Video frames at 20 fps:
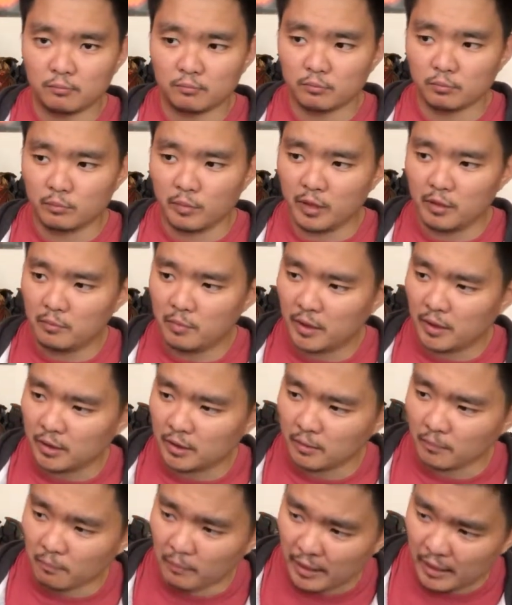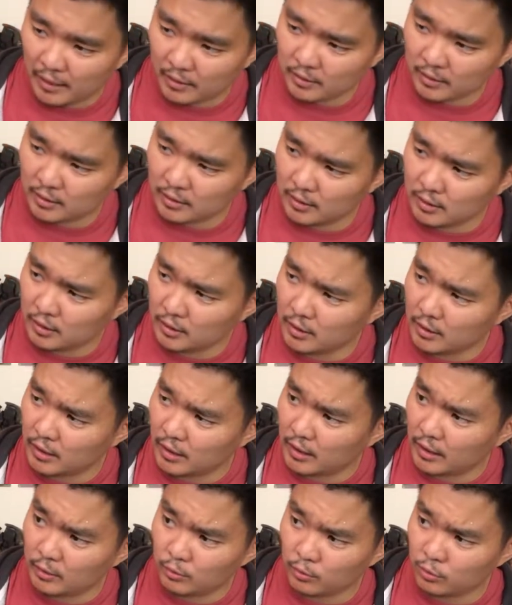maybe at the back.
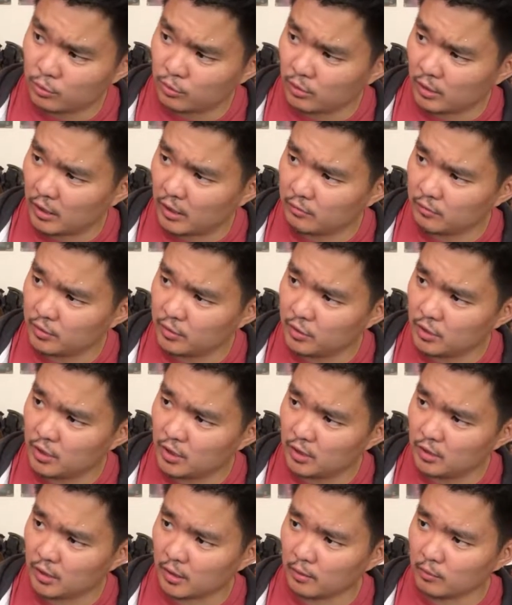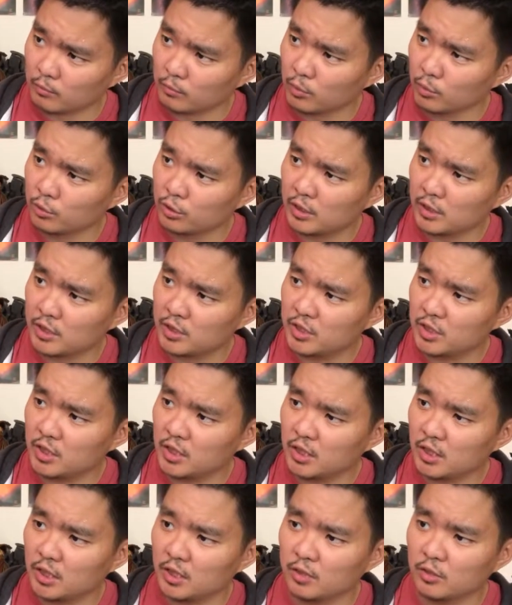I also haven't seen that. I mostly
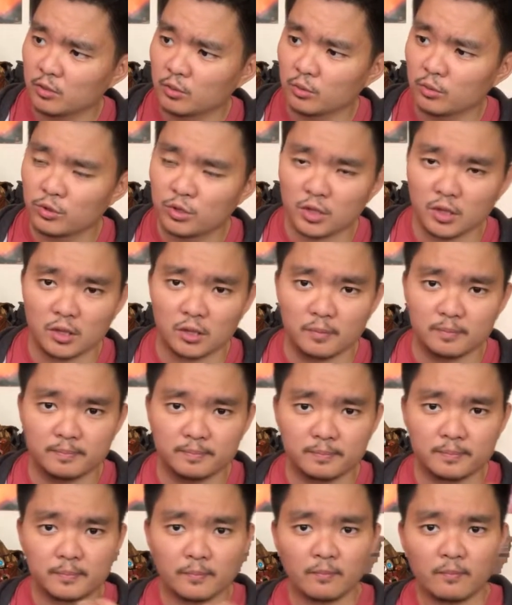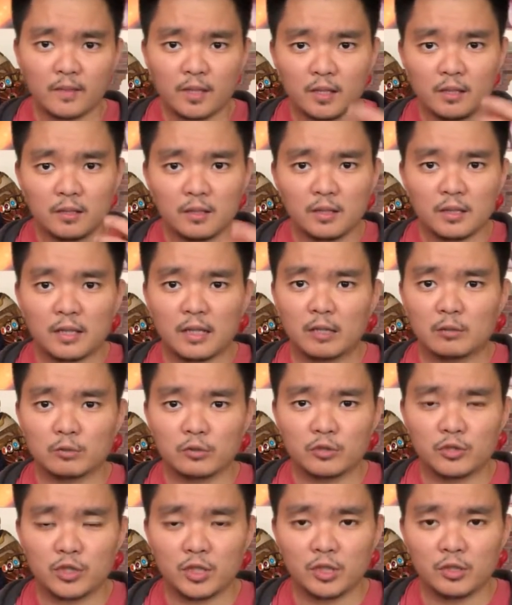see those
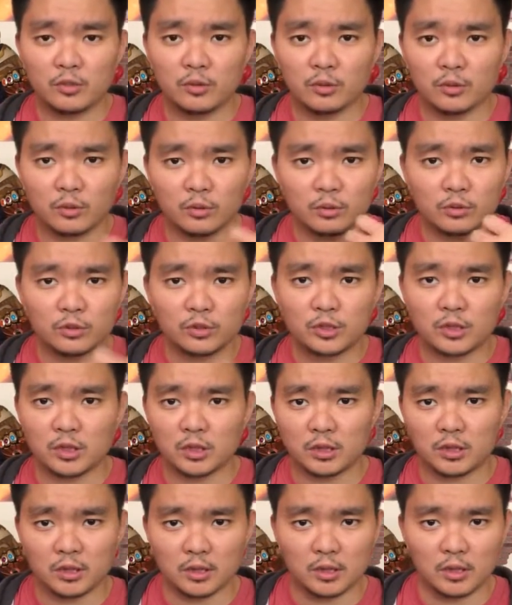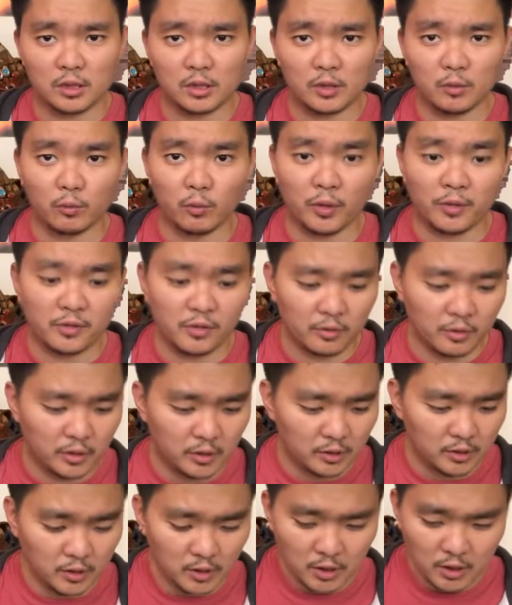
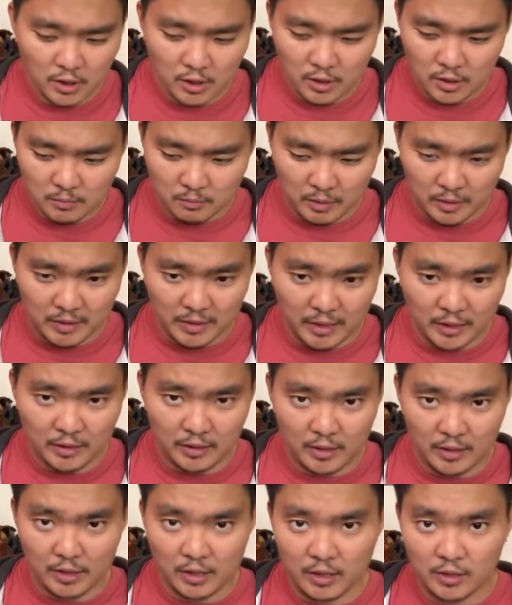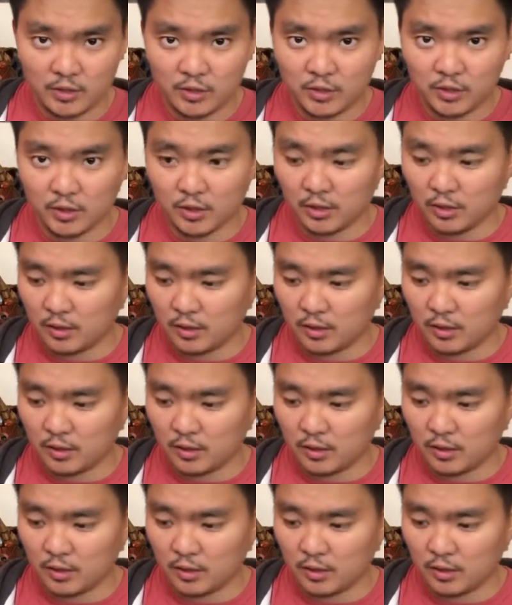weathering, but nonetheless,